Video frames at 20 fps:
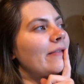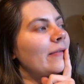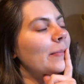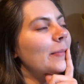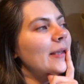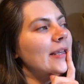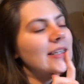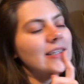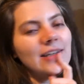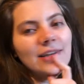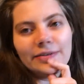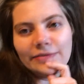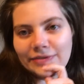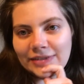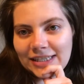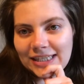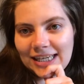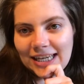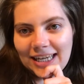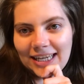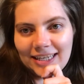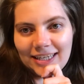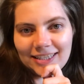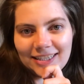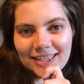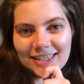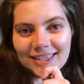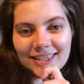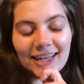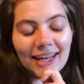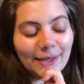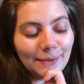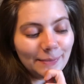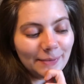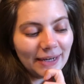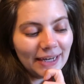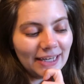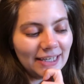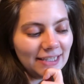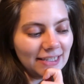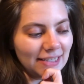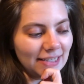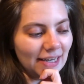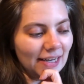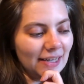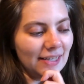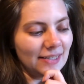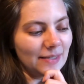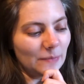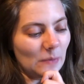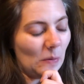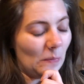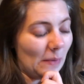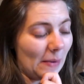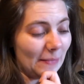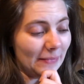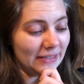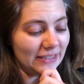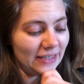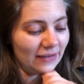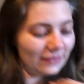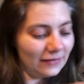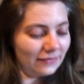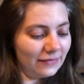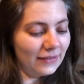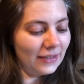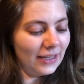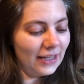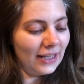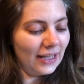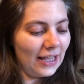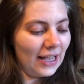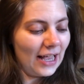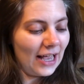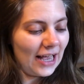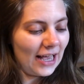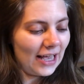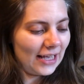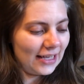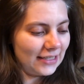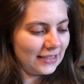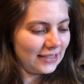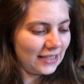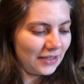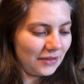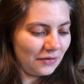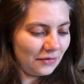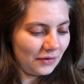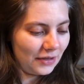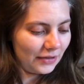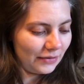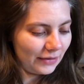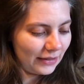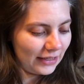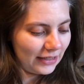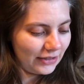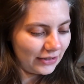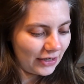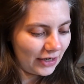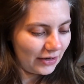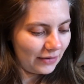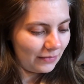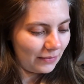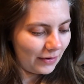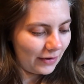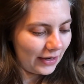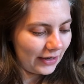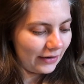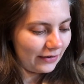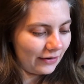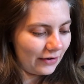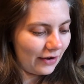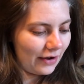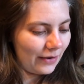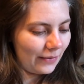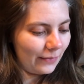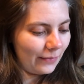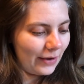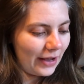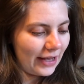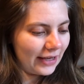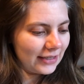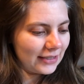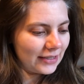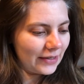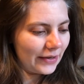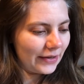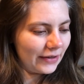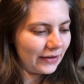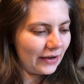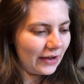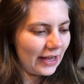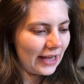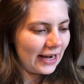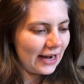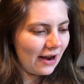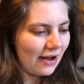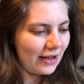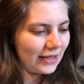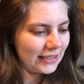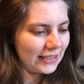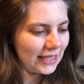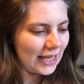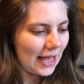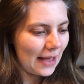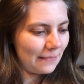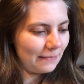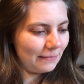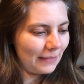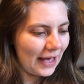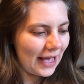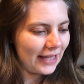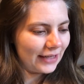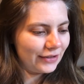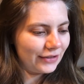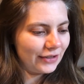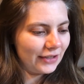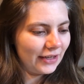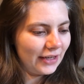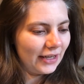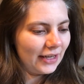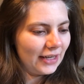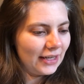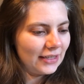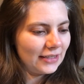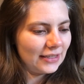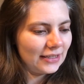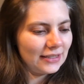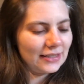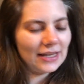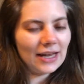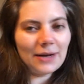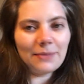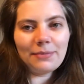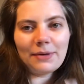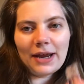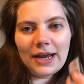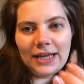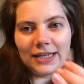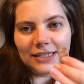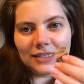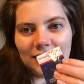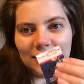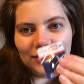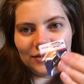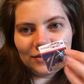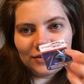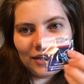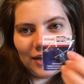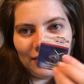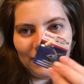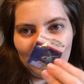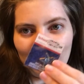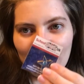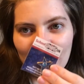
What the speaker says: having Pizza Hut for tea to celebrate because I'm all by myself. And I thought I'd quickly show you what I've got at work. So I've got an RCM badge to celebrate International Day of the